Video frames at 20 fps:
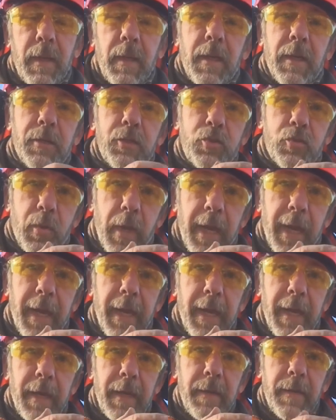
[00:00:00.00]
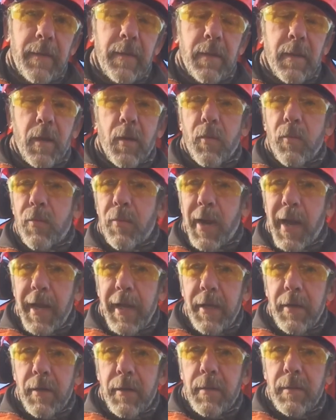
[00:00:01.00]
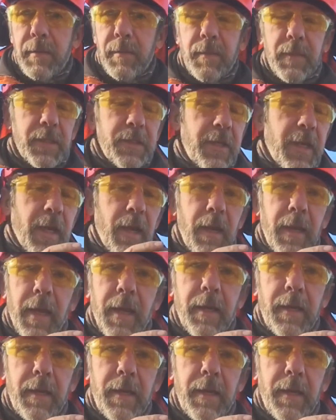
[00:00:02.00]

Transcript: a drag, a rider. It's got a lot of